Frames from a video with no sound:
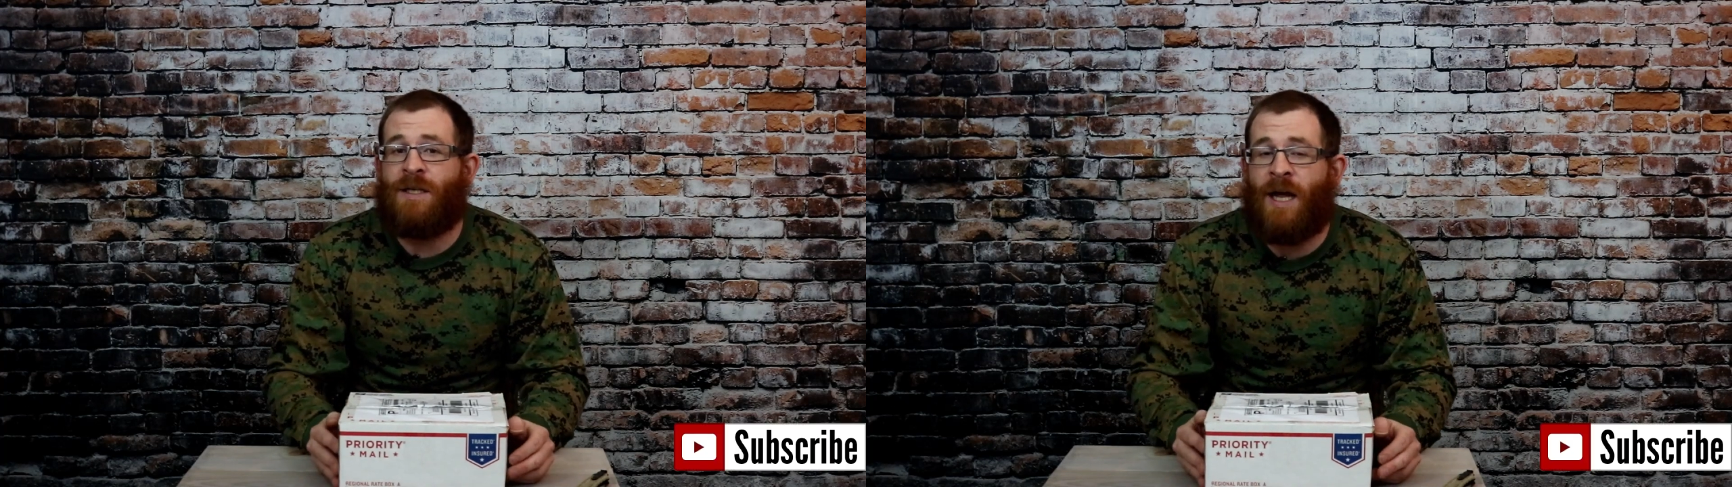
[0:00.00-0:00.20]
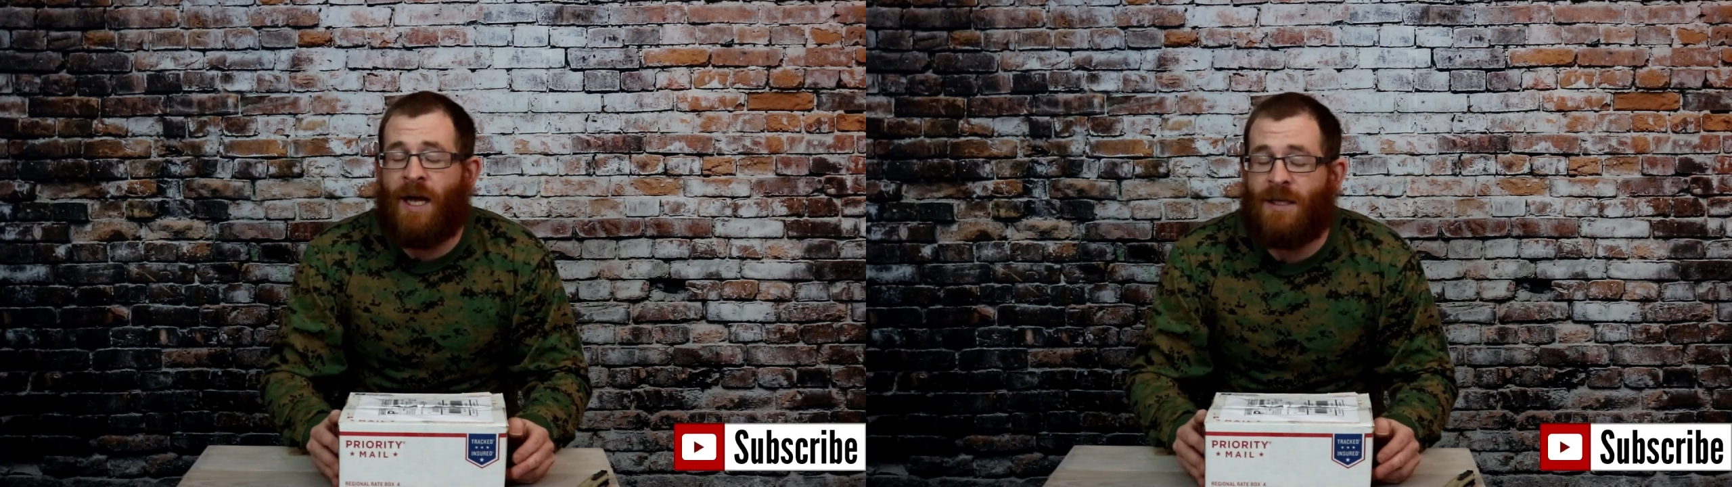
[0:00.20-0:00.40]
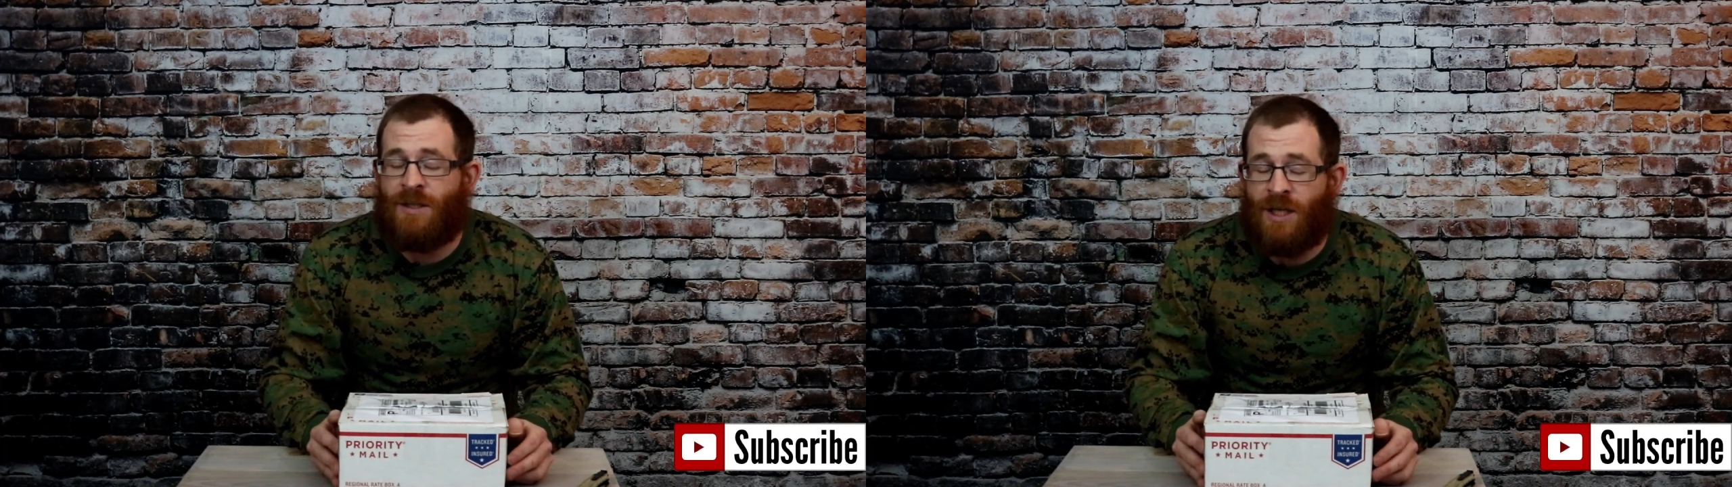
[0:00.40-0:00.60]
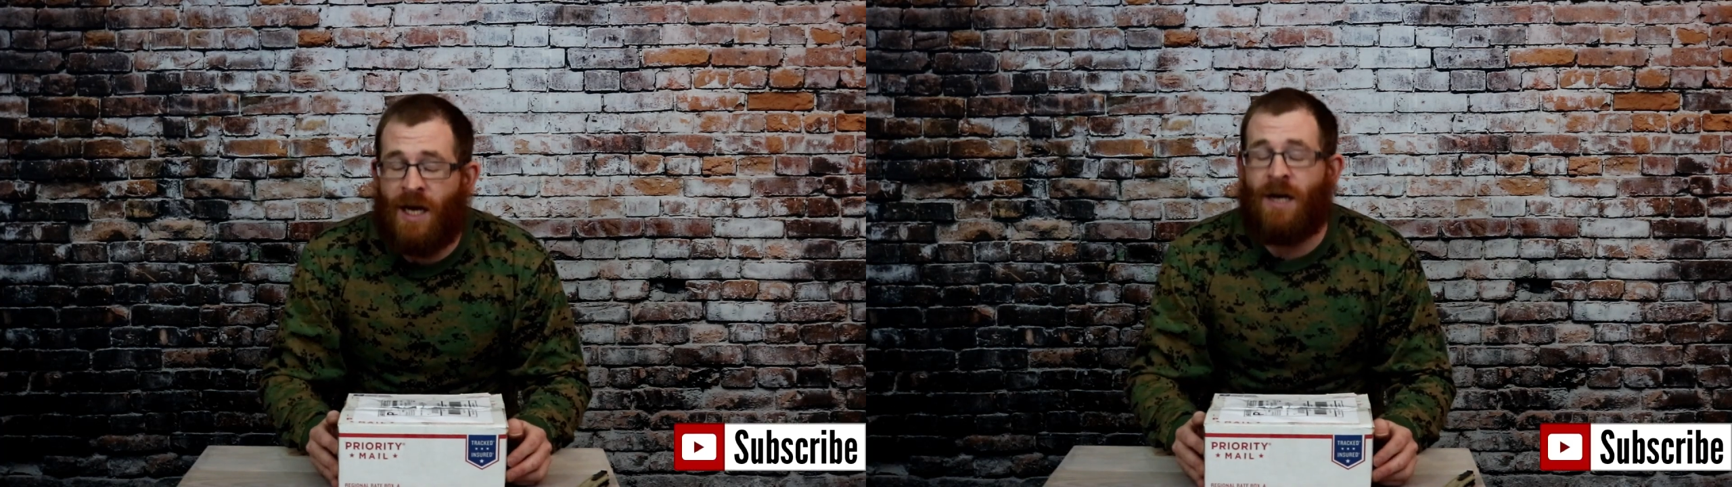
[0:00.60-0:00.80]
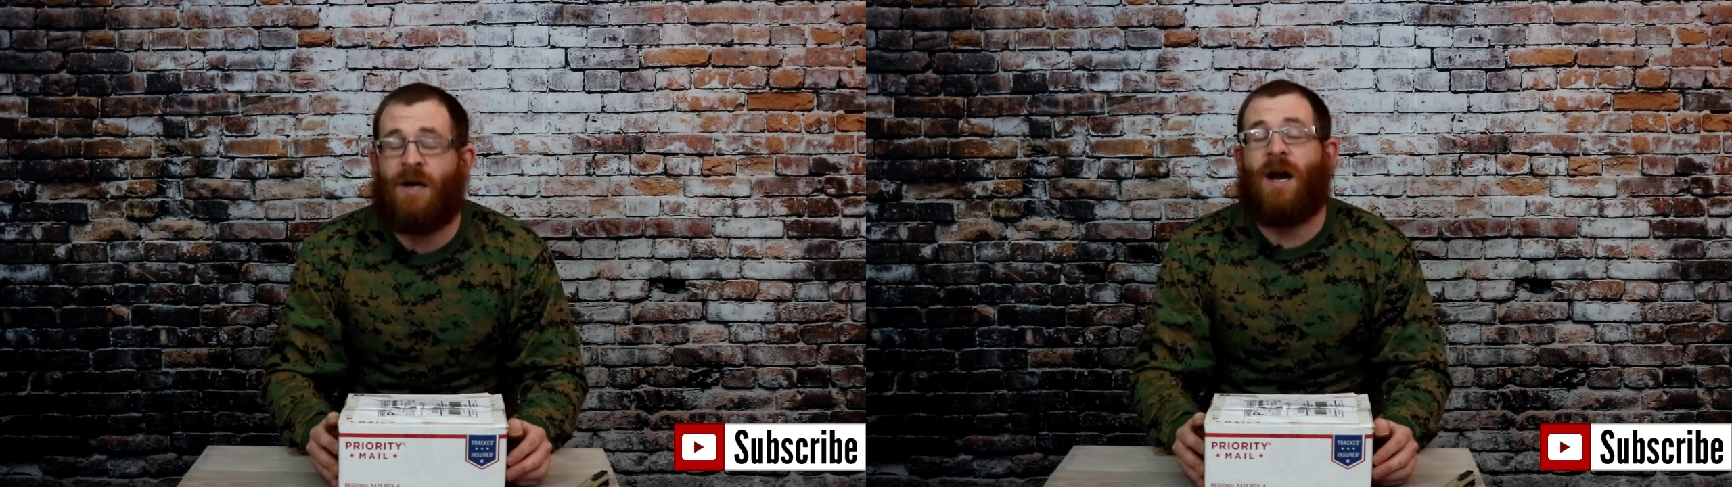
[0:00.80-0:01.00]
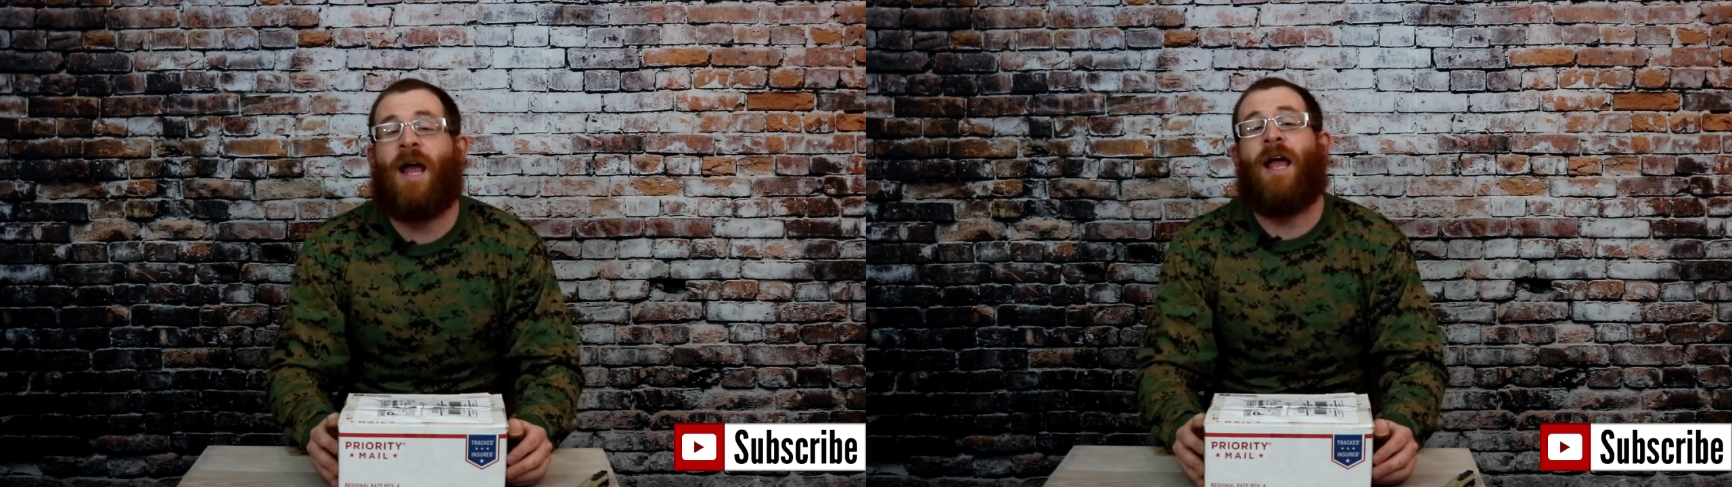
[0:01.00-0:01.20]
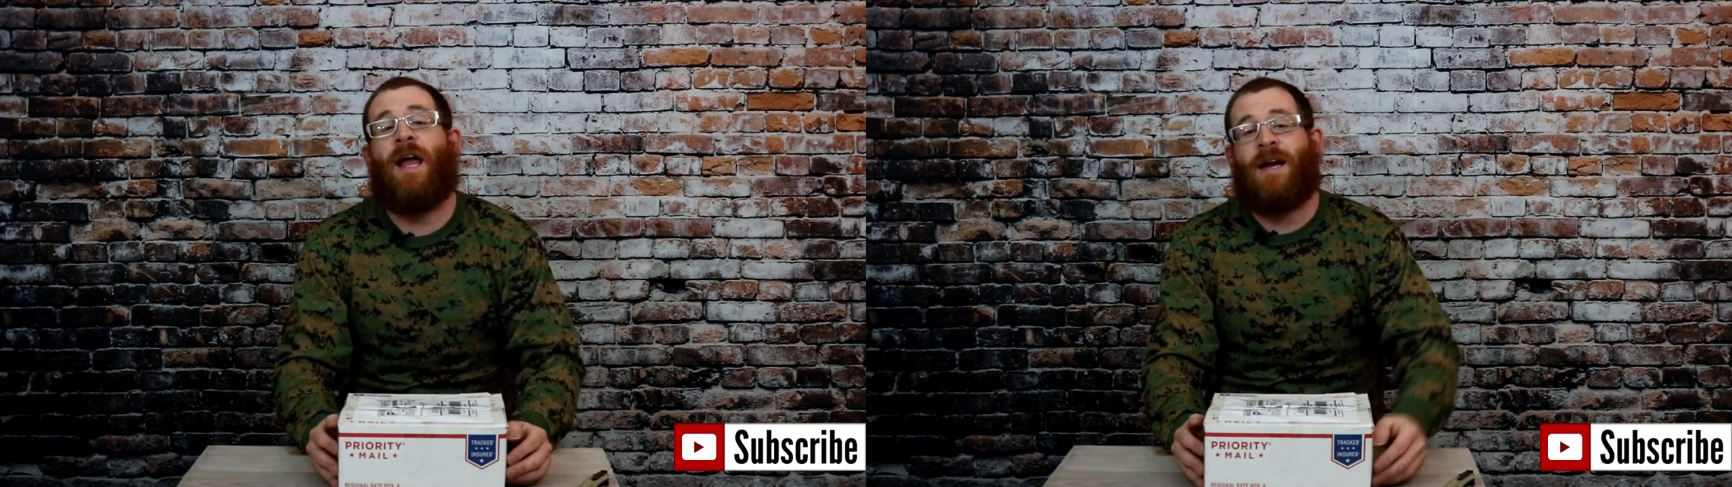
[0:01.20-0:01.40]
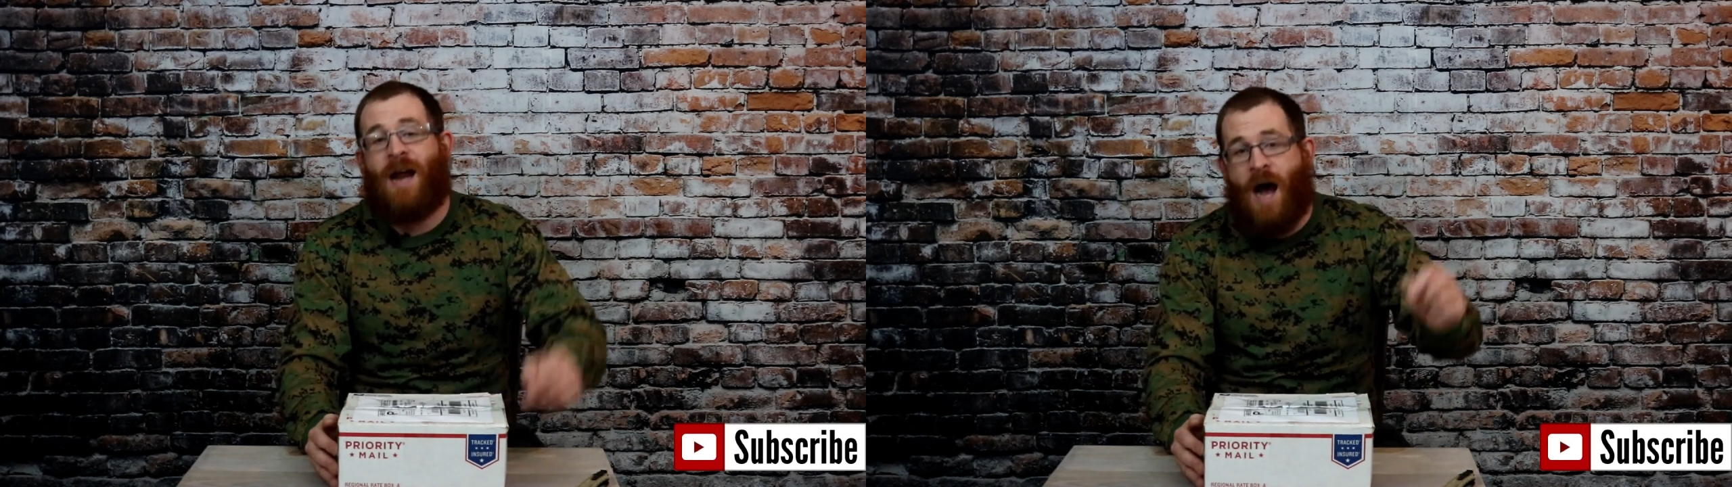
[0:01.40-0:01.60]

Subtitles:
and share and